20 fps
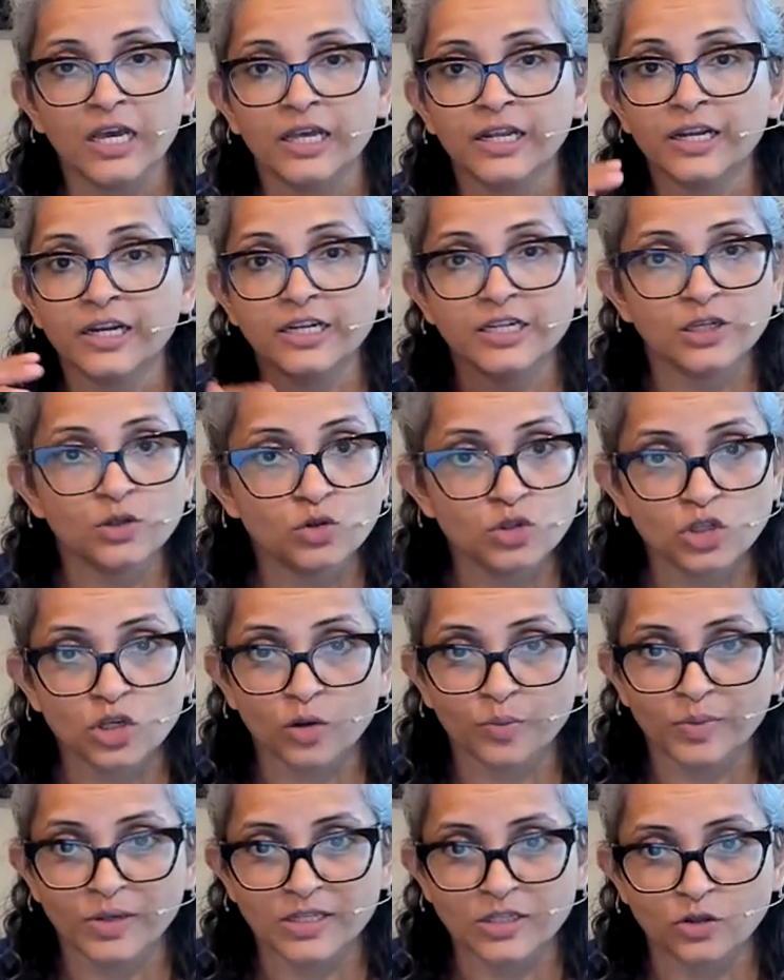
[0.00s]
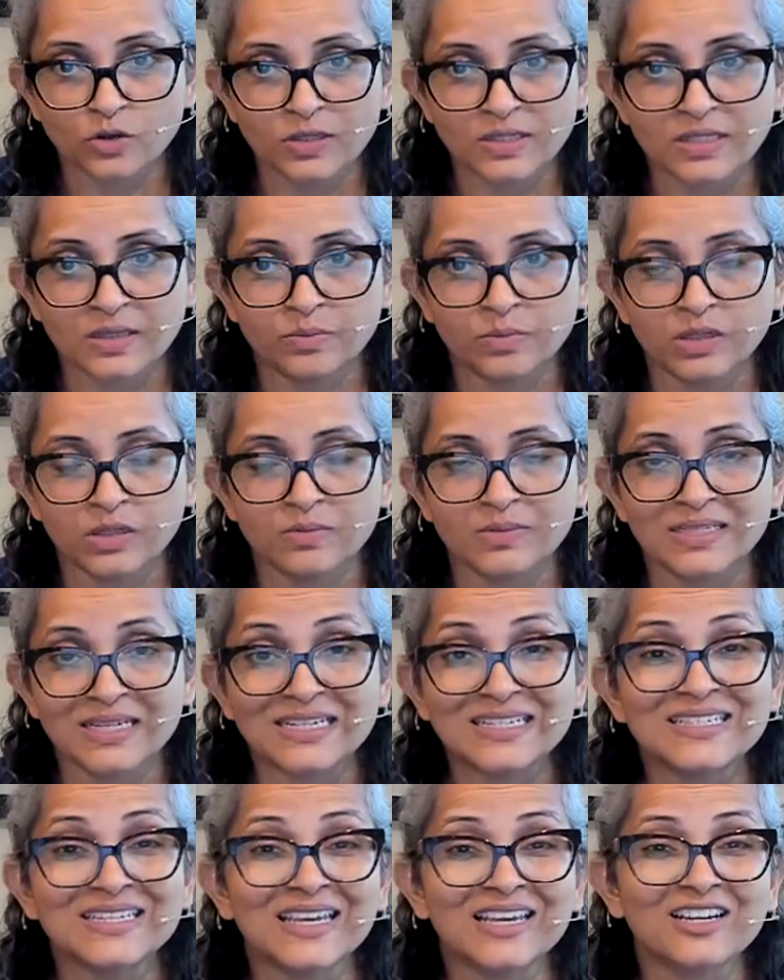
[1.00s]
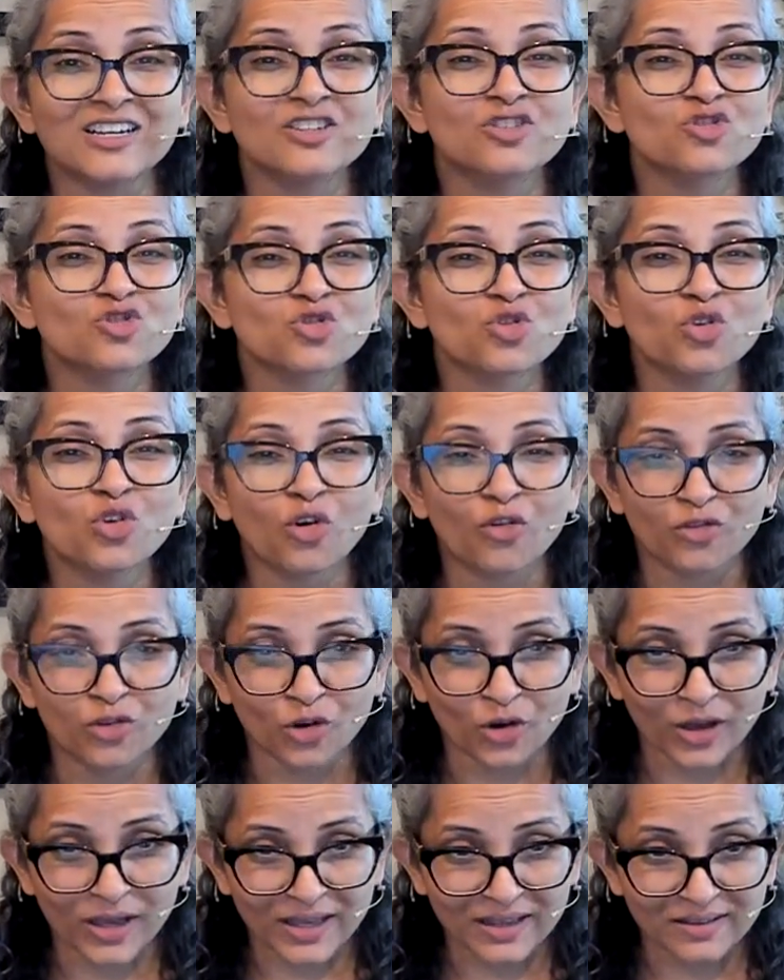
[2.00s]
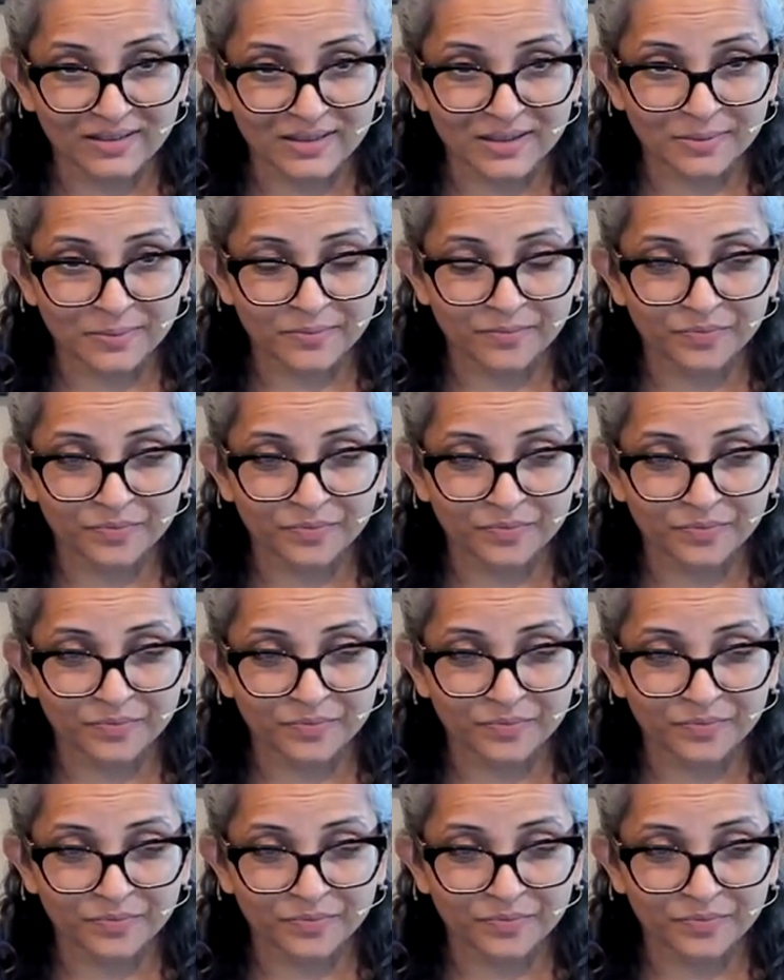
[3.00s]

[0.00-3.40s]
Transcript: reduce your PCOS symptoms, and take control of your health.